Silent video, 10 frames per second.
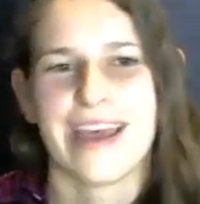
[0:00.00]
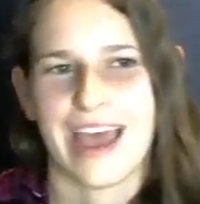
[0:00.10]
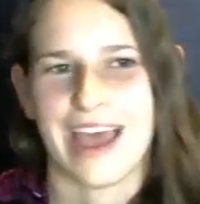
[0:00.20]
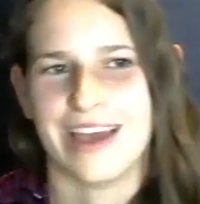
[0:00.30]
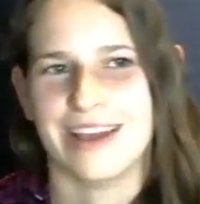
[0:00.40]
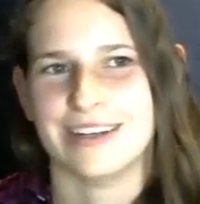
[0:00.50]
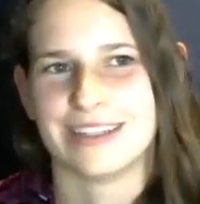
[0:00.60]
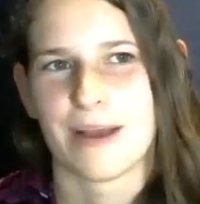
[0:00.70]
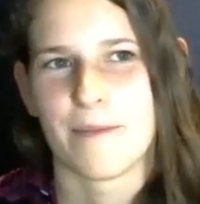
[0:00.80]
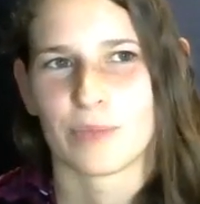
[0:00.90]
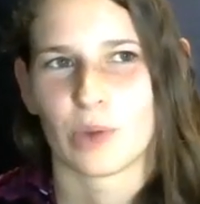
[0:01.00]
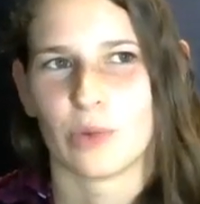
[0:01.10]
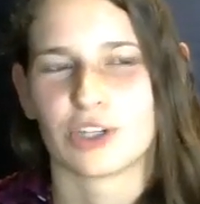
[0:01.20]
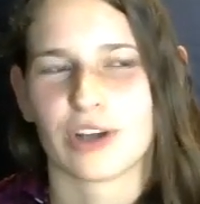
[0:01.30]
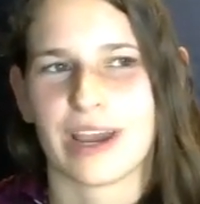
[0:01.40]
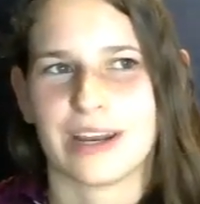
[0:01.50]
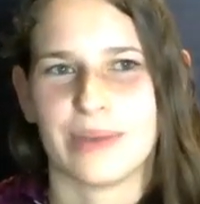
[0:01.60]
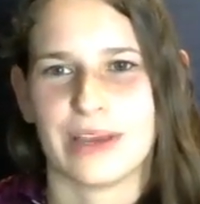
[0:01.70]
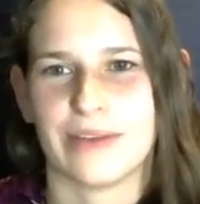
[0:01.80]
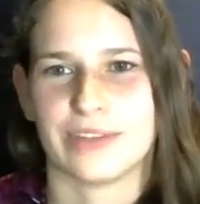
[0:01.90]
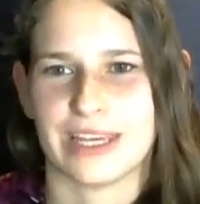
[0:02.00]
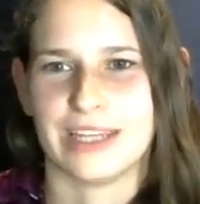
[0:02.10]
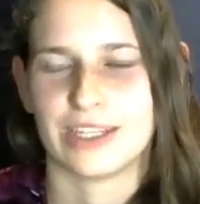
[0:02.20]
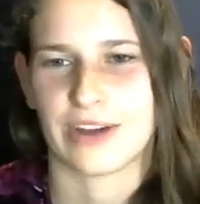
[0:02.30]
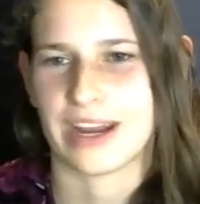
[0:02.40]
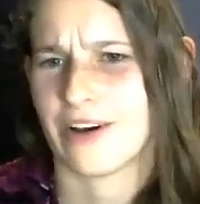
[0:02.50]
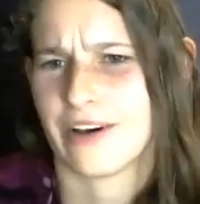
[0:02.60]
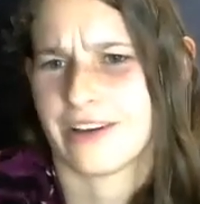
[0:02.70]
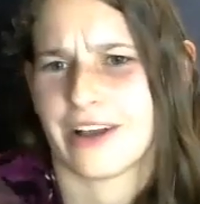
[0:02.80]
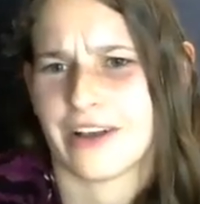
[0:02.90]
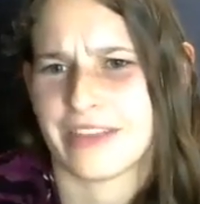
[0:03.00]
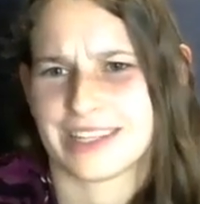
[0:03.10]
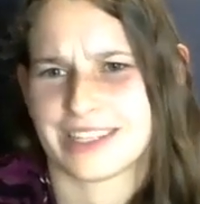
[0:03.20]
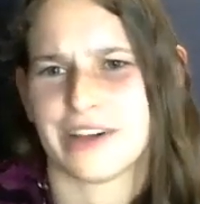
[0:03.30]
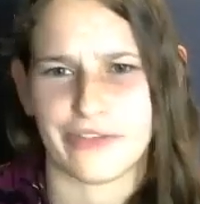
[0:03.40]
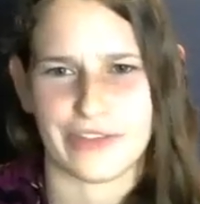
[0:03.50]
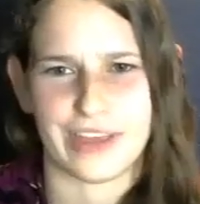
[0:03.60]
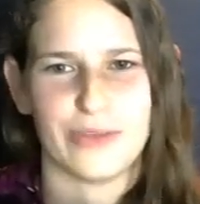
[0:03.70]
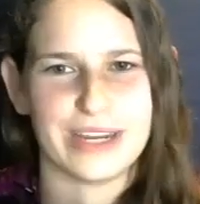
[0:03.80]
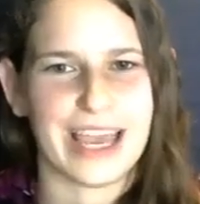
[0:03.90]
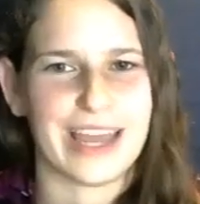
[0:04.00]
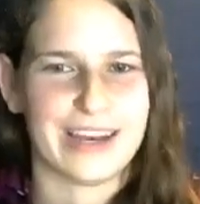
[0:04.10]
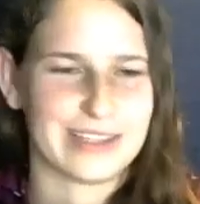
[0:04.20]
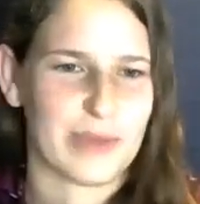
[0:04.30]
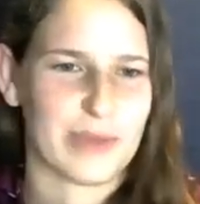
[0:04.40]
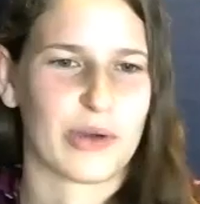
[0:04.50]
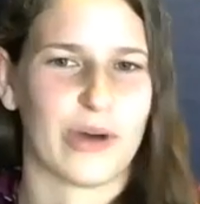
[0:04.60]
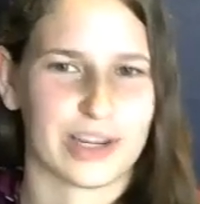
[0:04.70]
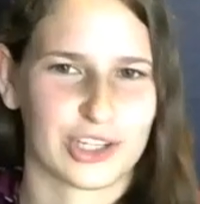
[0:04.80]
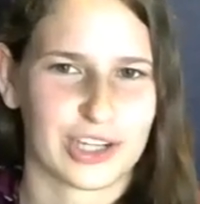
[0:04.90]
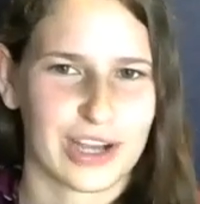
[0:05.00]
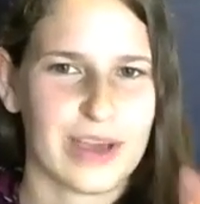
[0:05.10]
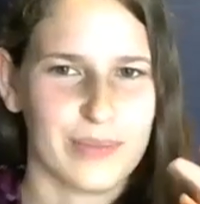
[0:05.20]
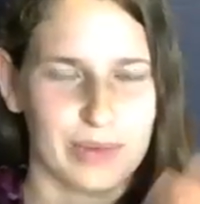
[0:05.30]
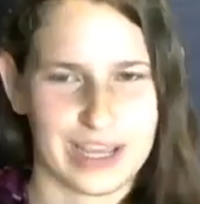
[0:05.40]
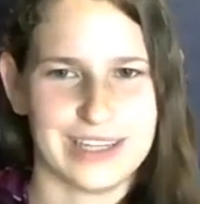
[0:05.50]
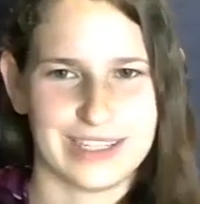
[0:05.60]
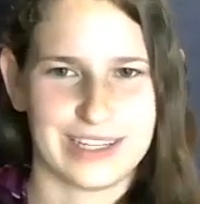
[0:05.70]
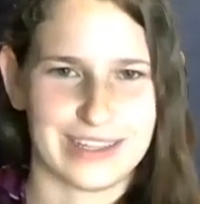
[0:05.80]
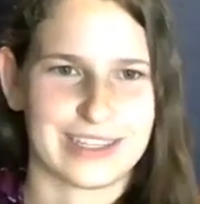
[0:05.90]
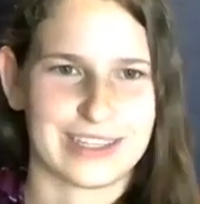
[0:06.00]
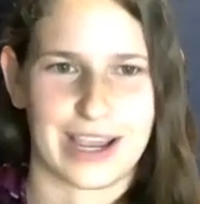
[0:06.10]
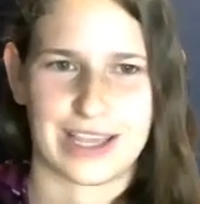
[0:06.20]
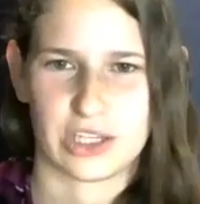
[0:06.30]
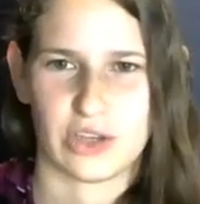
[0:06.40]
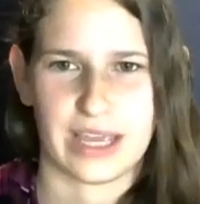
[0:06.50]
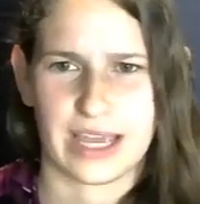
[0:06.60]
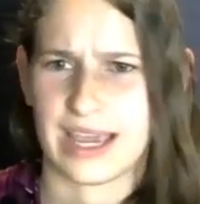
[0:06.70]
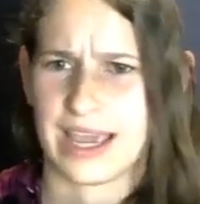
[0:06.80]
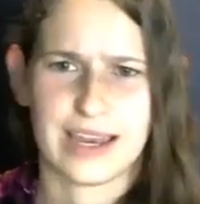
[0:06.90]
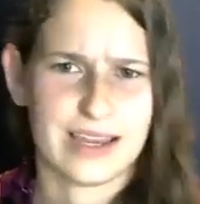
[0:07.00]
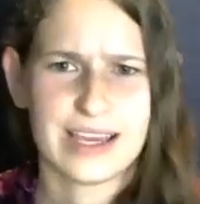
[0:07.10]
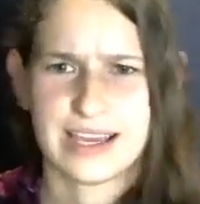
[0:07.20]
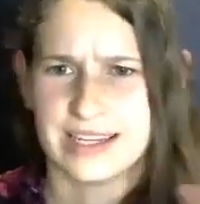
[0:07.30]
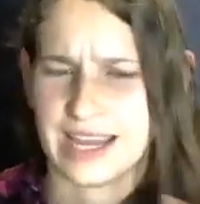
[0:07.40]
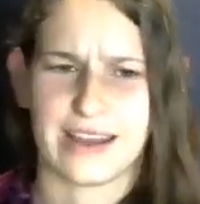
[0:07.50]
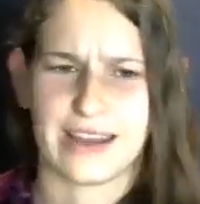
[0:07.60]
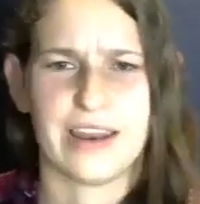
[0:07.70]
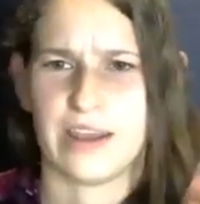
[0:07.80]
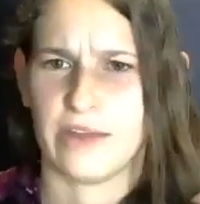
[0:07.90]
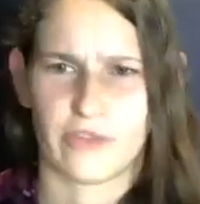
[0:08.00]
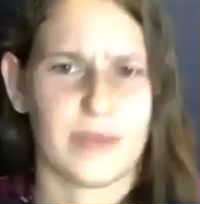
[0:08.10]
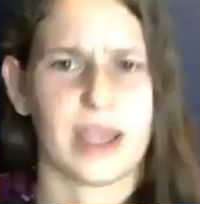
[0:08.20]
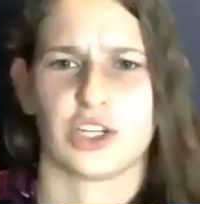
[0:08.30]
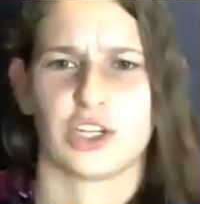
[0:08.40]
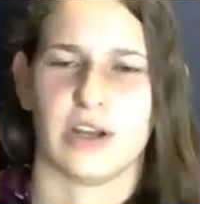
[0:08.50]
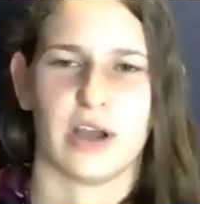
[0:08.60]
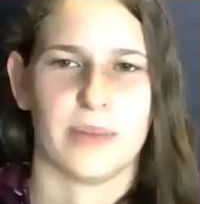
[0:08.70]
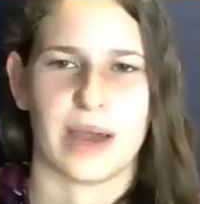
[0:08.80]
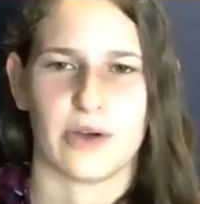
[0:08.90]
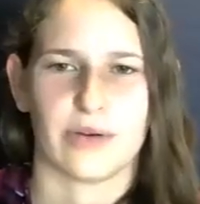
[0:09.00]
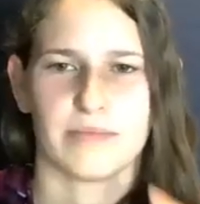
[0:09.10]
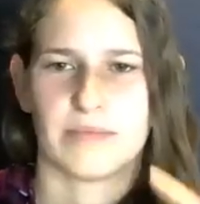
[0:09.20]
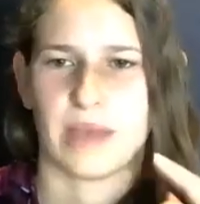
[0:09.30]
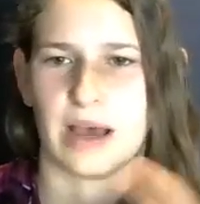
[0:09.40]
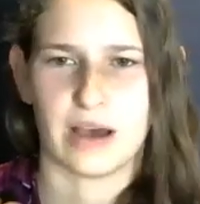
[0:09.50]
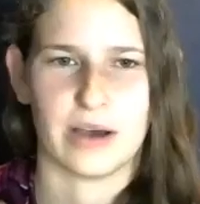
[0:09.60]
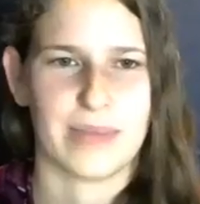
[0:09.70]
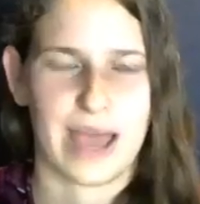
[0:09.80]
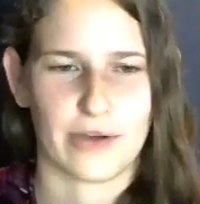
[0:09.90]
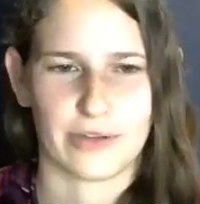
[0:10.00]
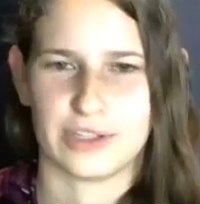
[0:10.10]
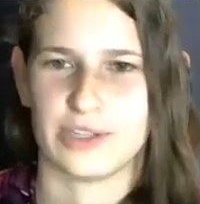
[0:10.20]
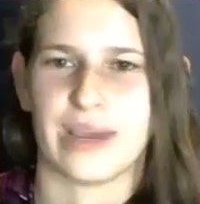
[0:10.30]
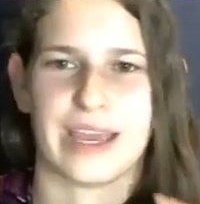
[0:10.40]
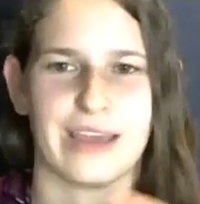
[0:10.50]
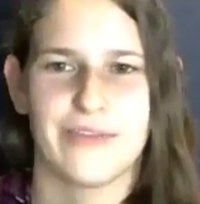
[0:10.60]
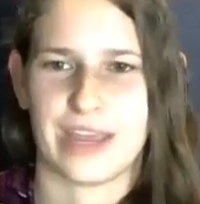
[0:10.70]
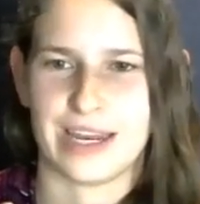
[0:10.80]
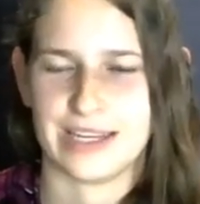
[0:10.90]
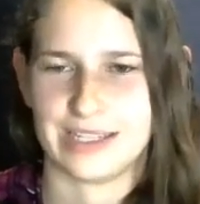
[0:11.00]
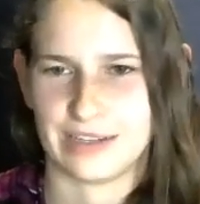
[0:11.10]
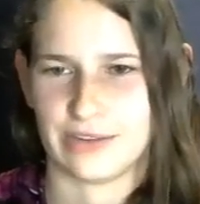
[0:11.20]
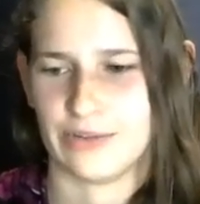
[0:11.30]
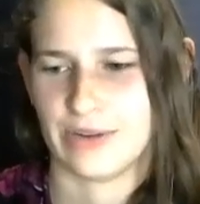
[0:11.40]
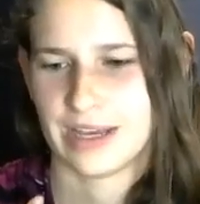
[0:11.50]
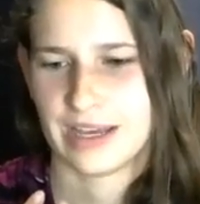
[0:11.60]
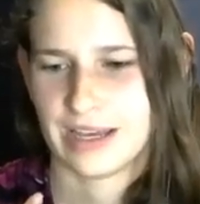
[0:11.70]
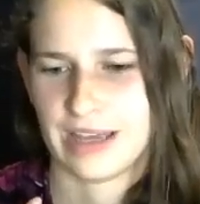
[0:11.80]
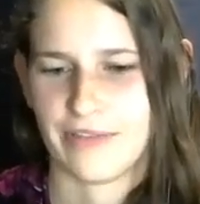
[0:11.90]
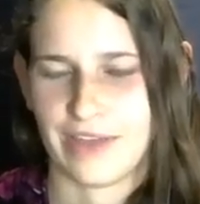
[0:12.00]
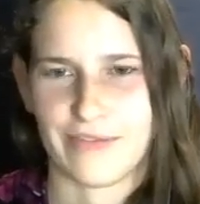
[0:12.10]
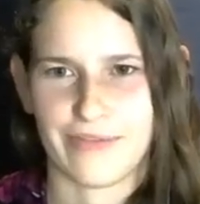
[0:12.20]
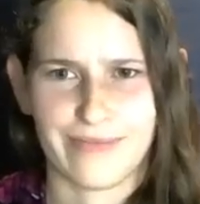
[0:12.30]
And we're trying to be able to integrate all that stuff that you would get in a smartwatch, but into the socket so they can get data and information about how they're doing, if they've